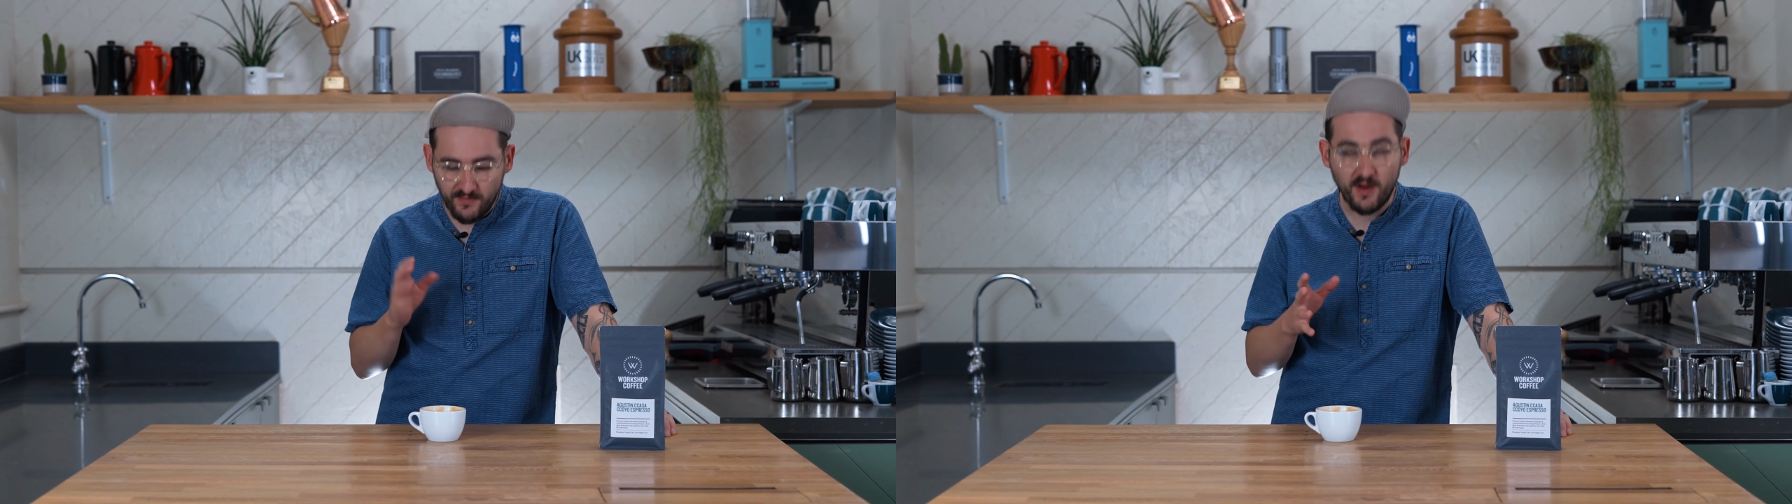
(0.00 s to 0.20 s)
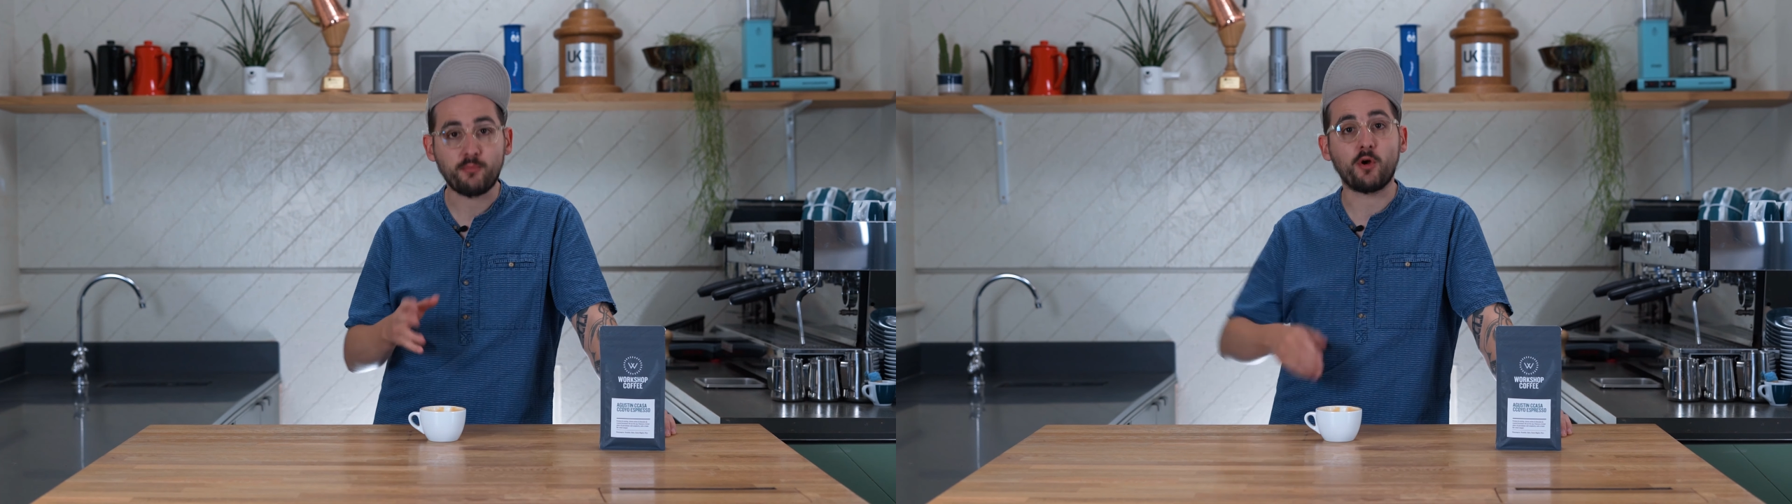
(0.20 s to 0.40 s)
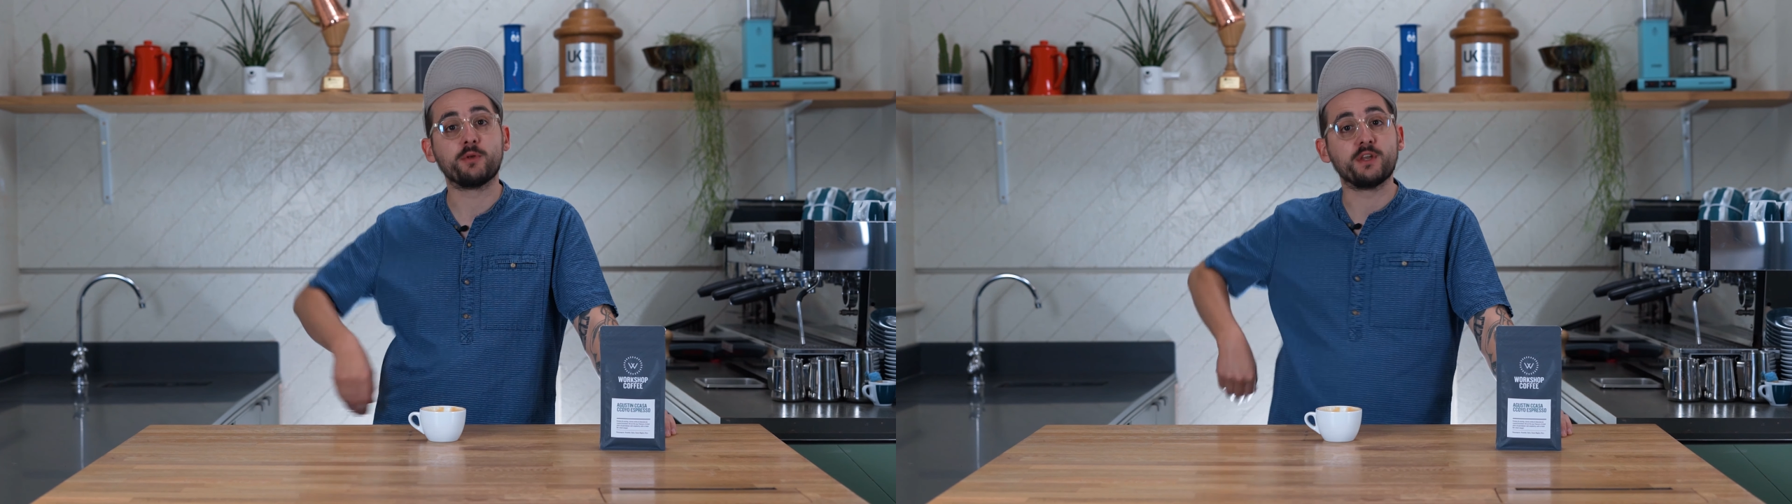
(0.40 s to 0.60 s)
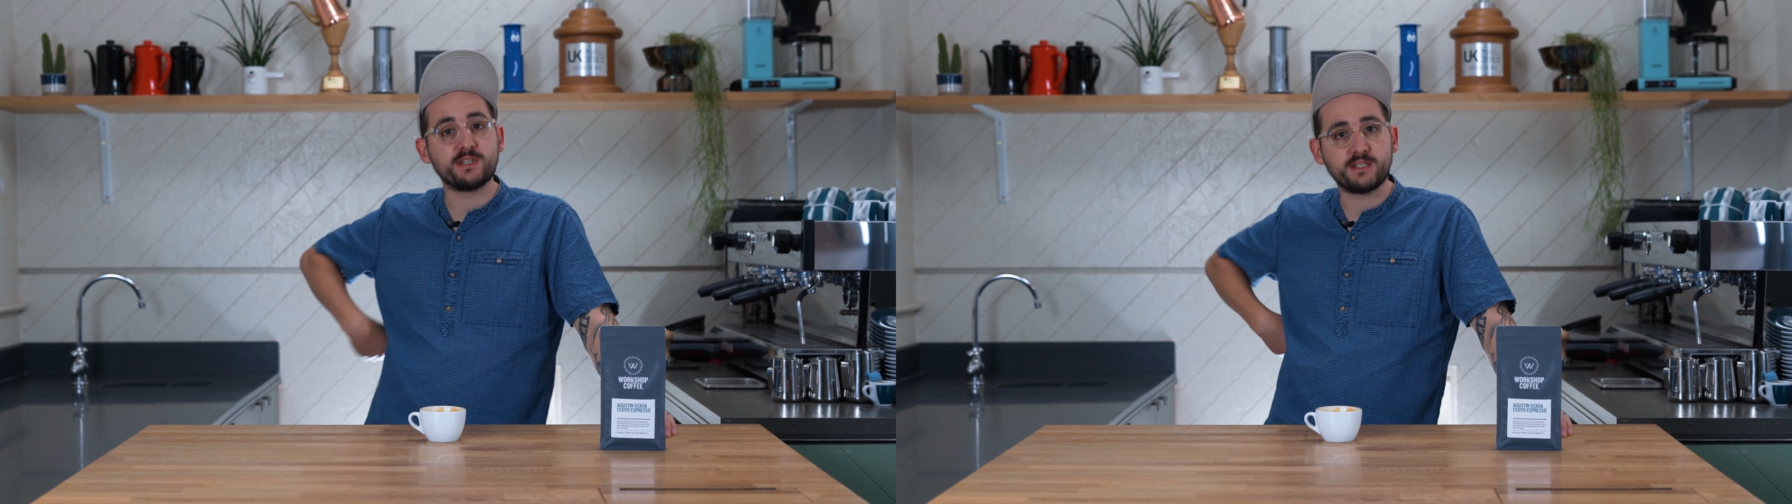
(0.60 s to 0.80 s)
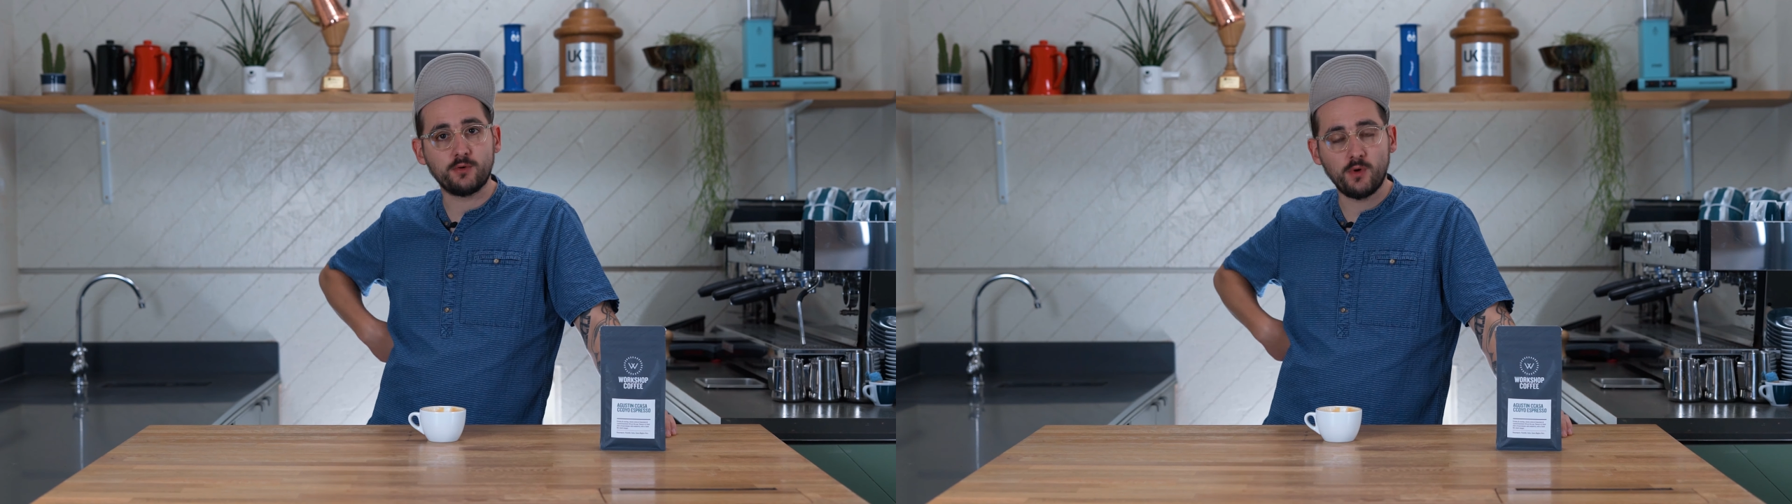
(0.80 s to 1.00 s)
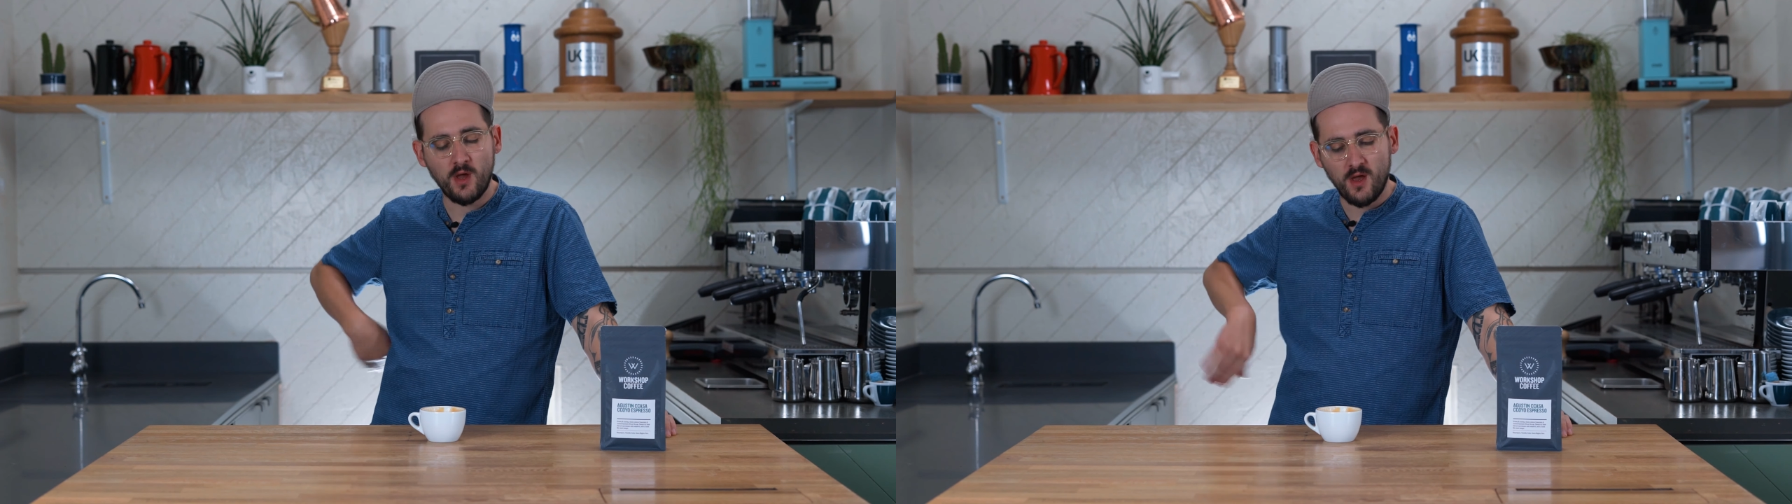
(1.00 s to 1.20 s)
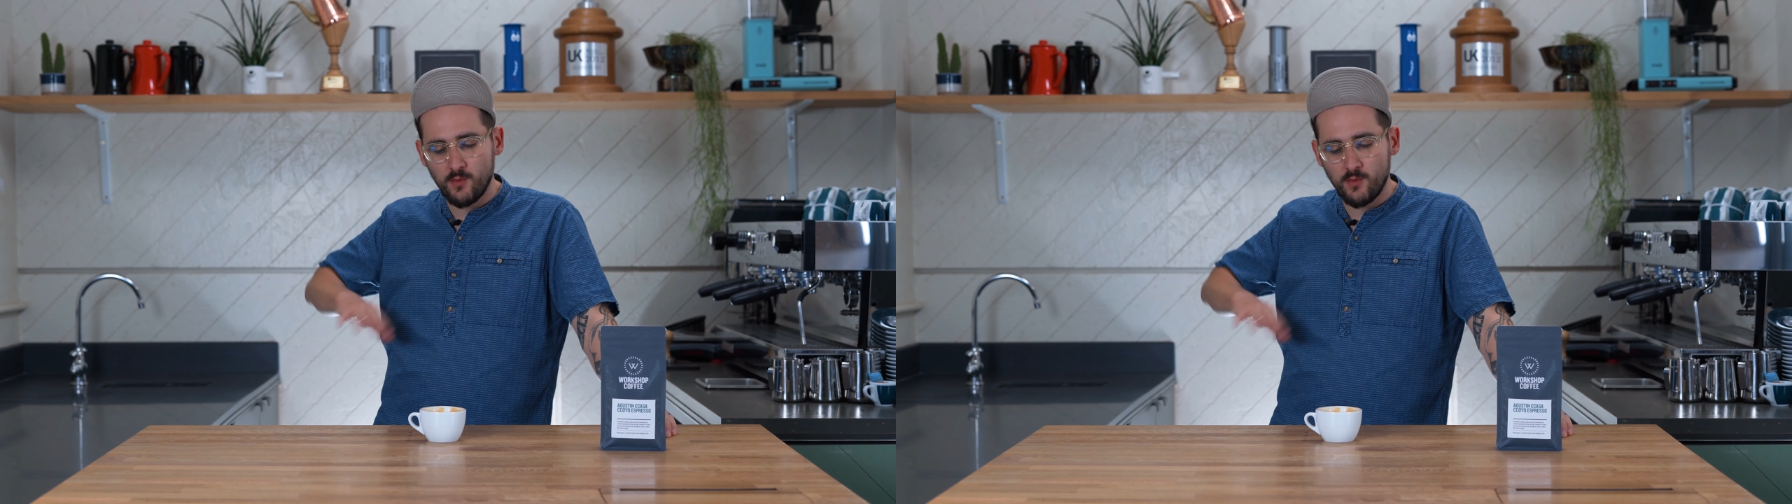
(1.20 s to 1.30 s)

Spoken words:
very prominent still